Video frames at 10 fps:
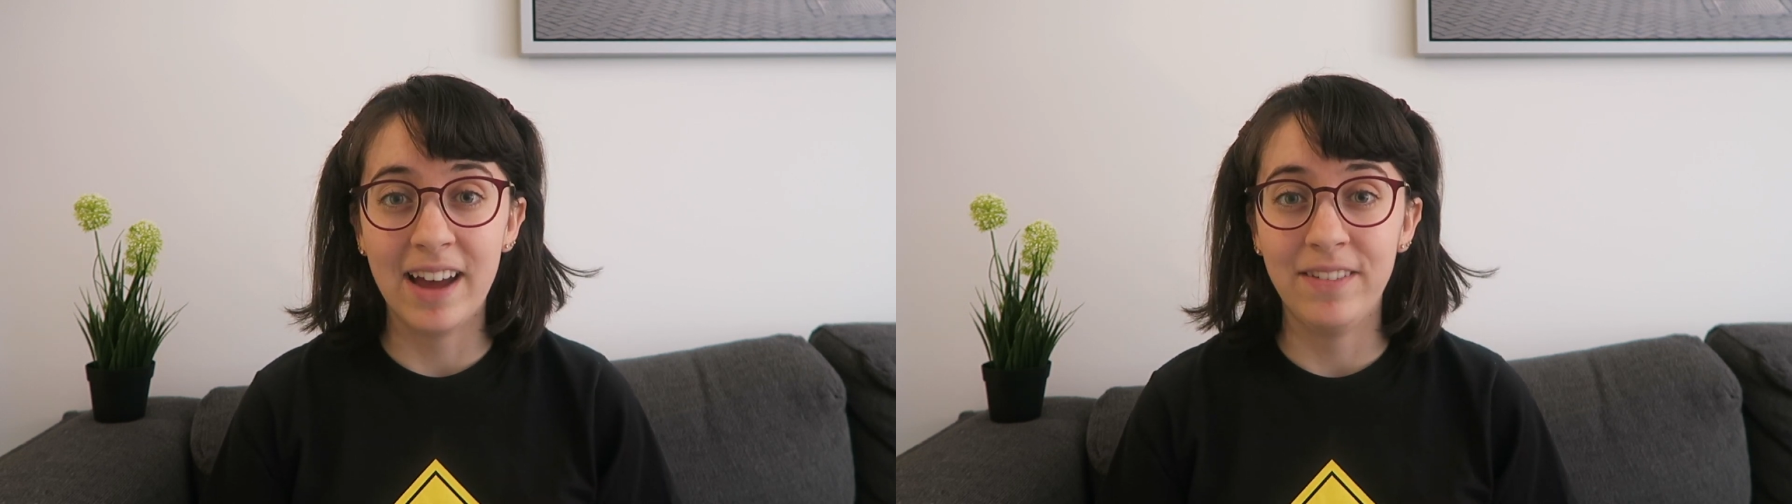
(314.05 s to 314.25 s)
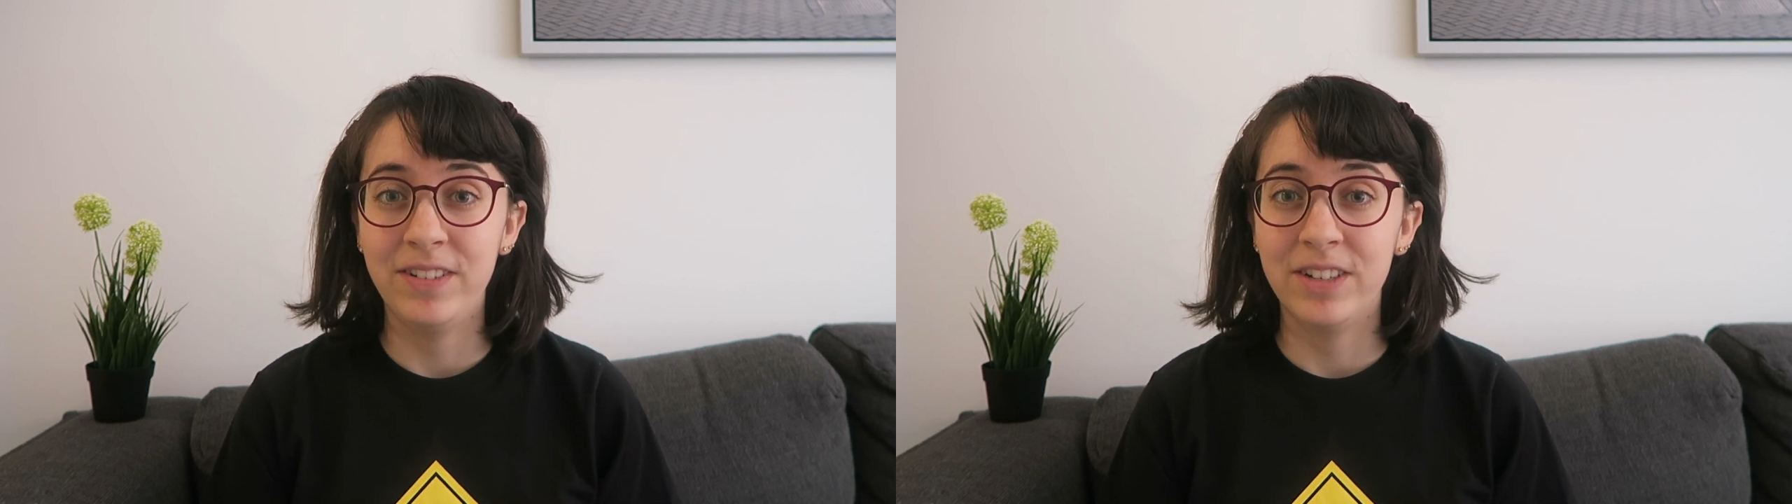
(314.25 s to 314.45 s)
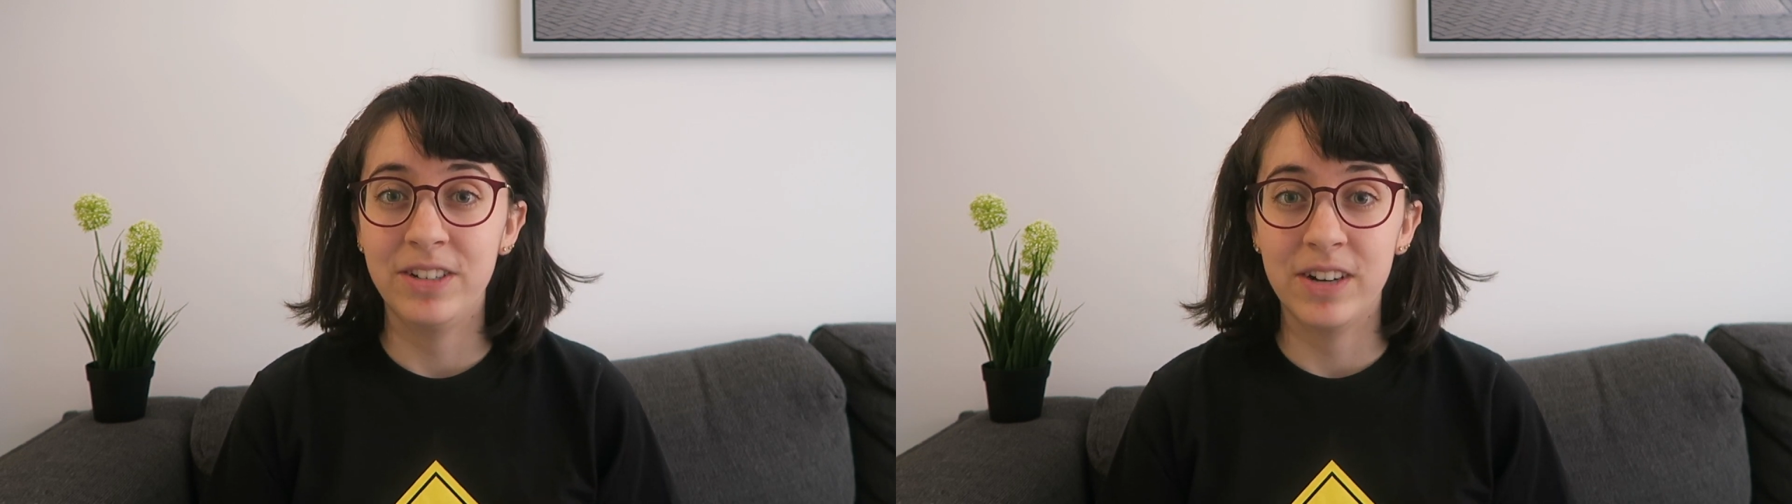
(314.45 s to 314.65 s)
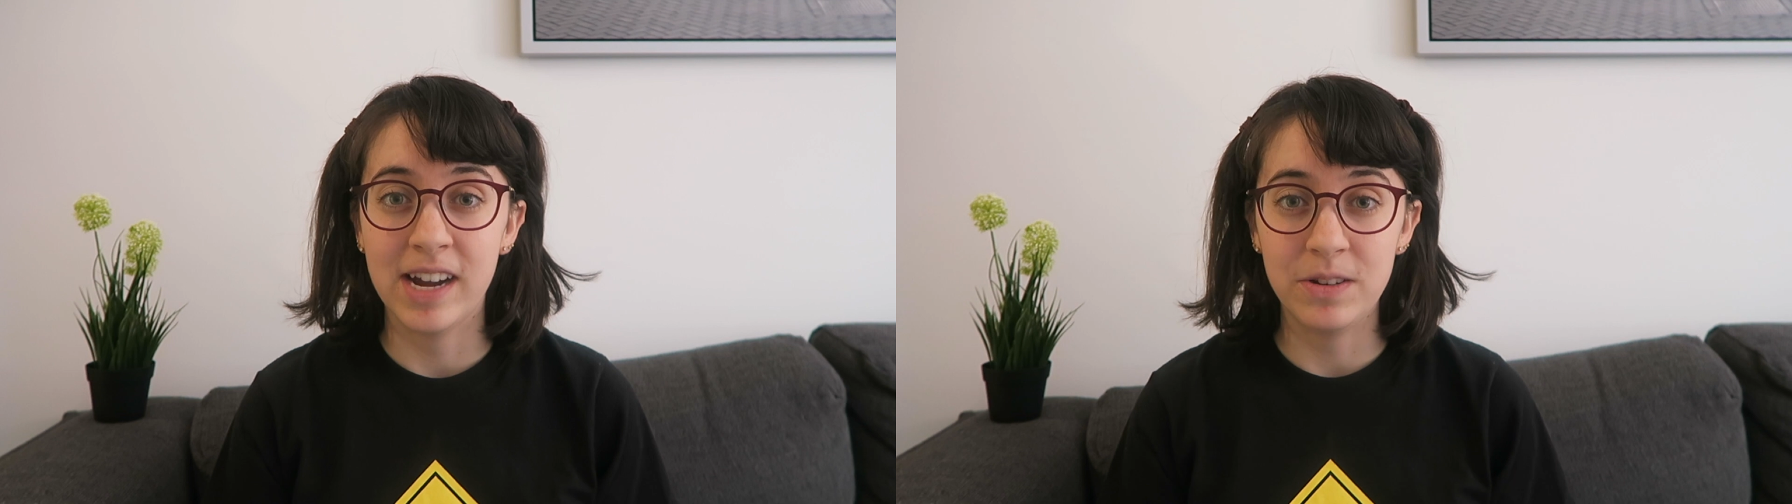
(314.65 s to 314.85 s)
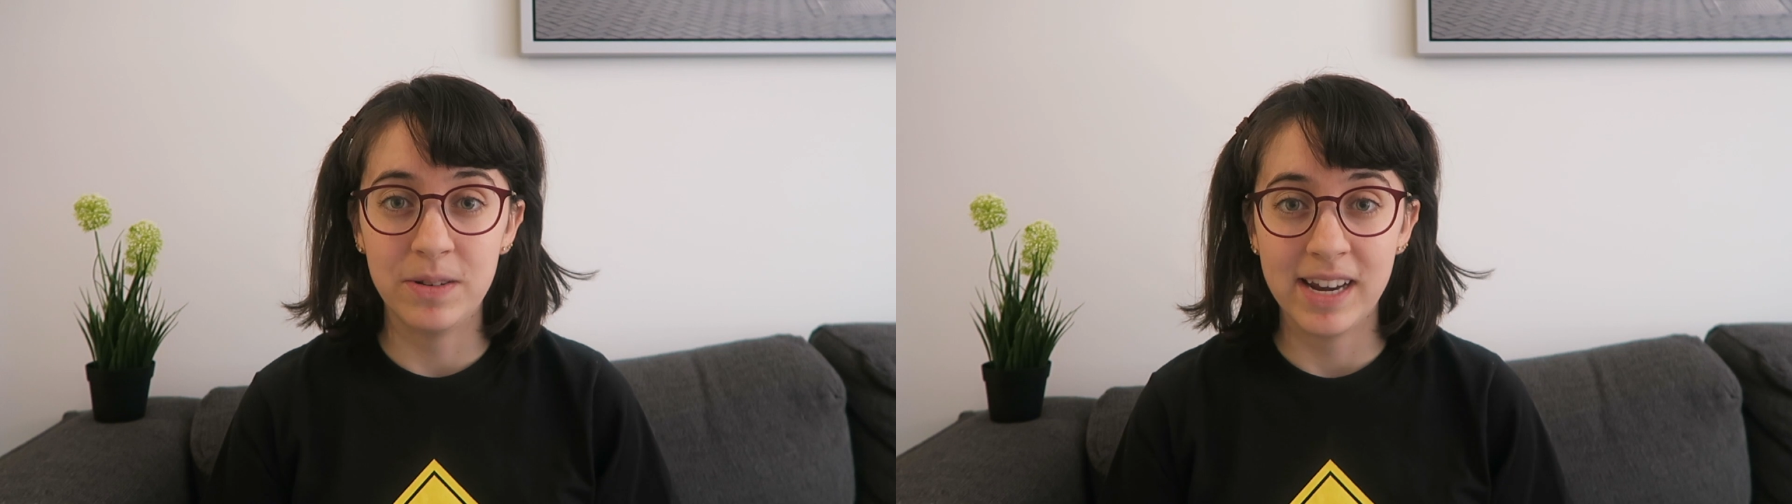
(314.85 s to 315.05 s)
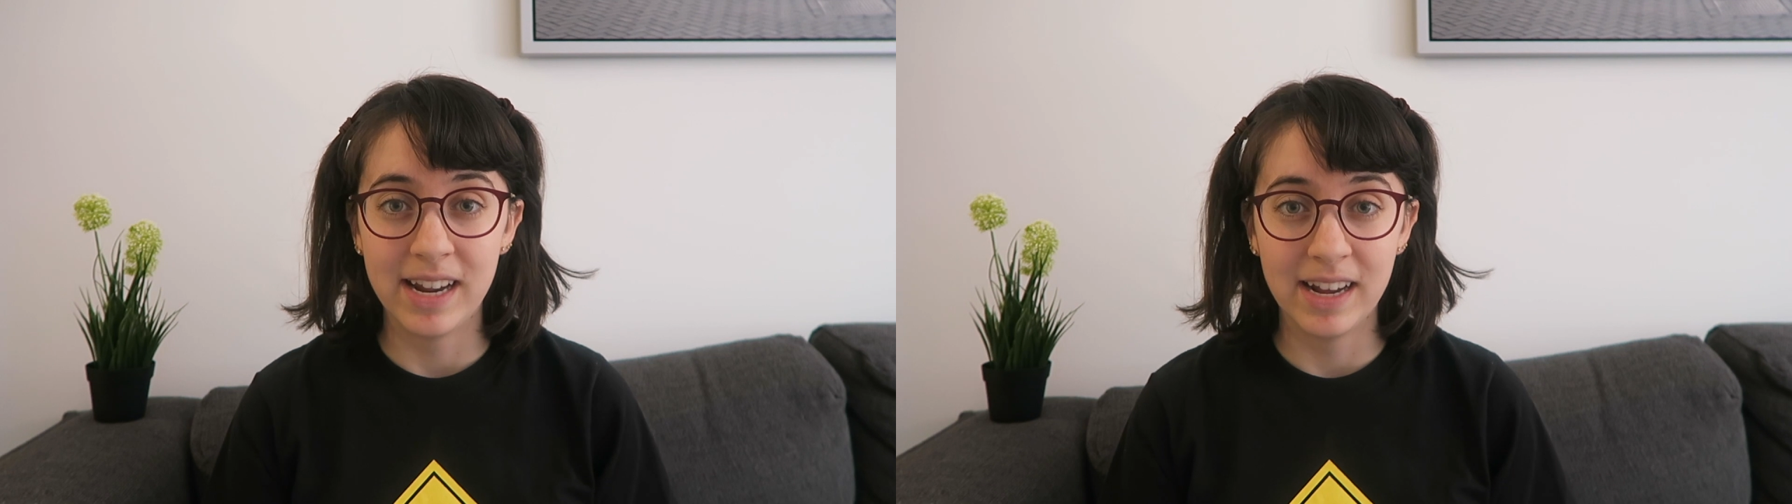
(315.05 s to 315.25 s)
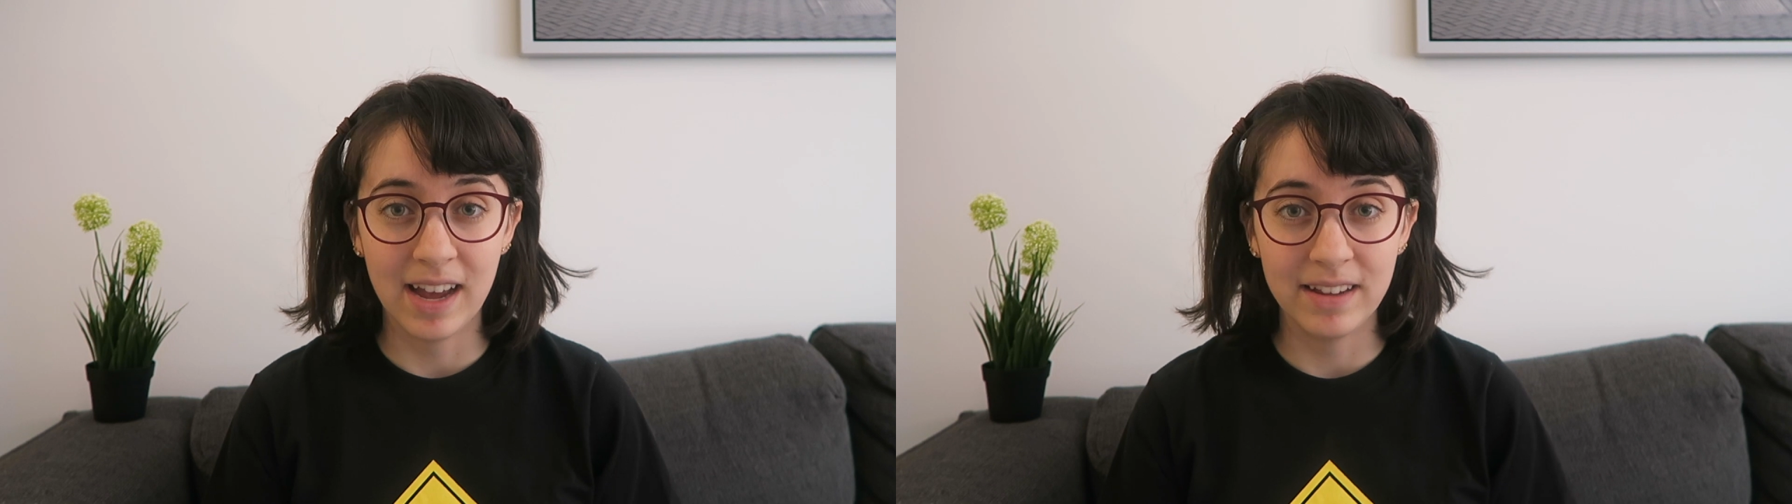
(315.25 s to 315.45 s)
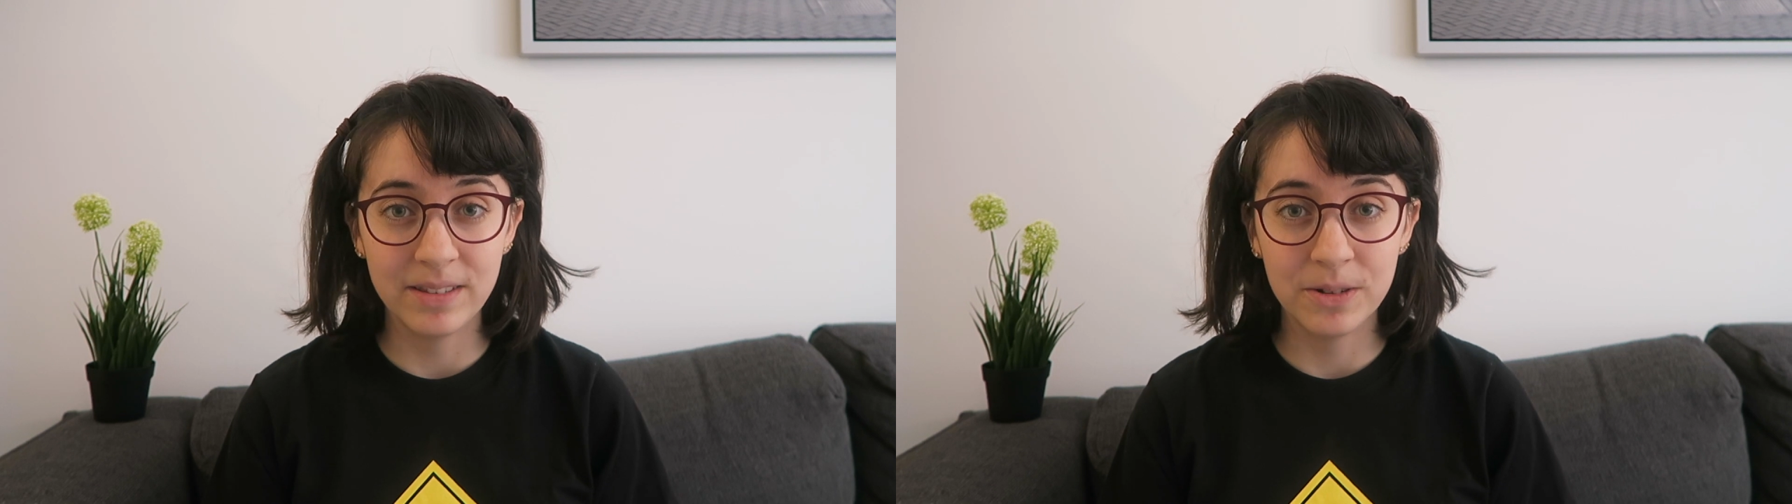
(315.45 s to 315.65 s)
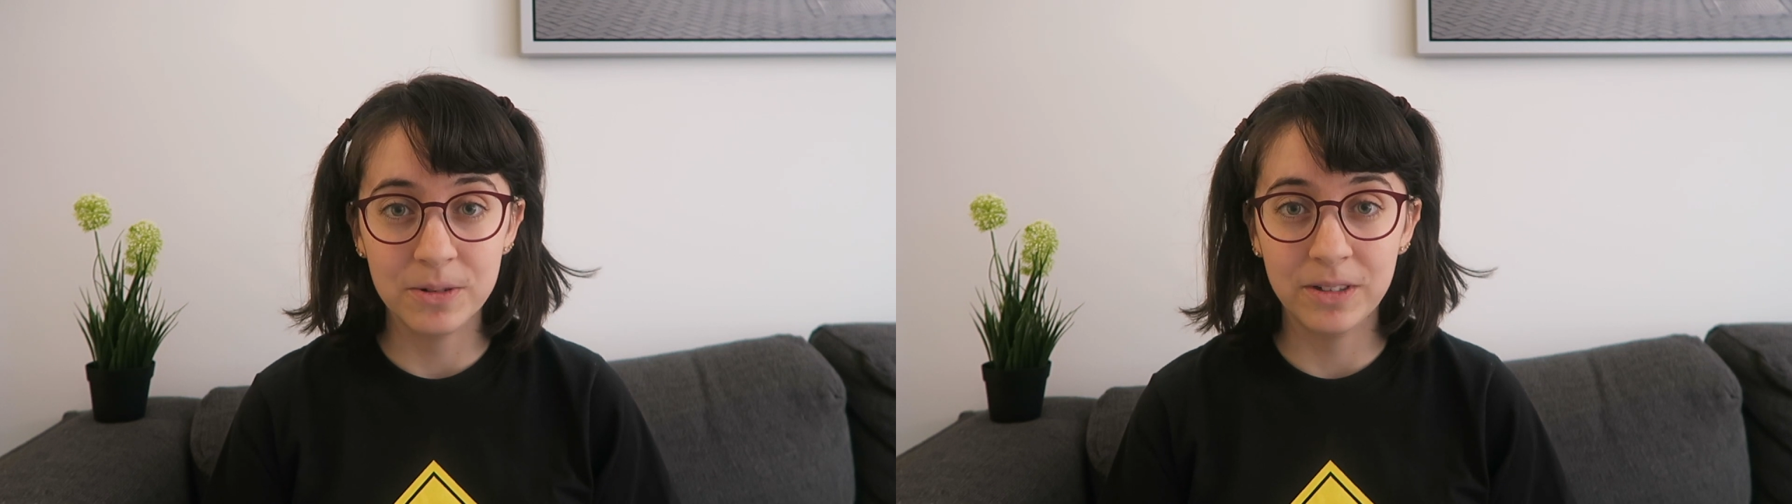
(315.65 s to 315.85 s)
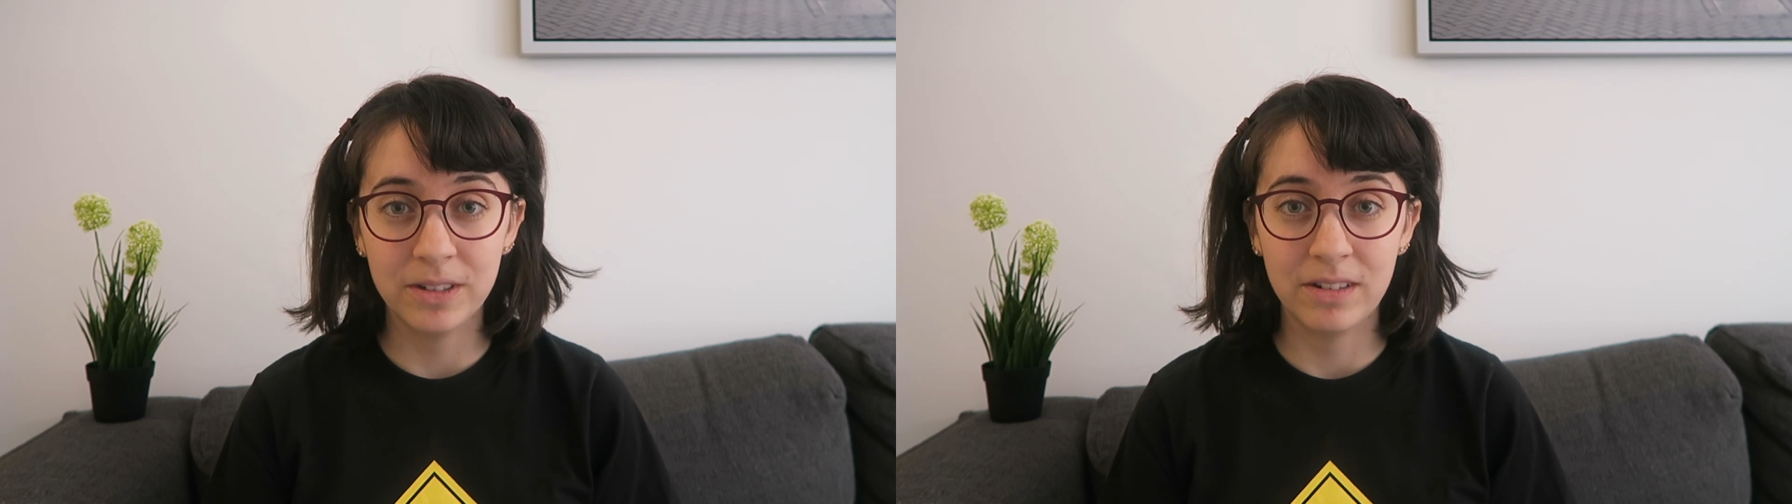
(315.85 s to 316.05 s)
after graduating high school,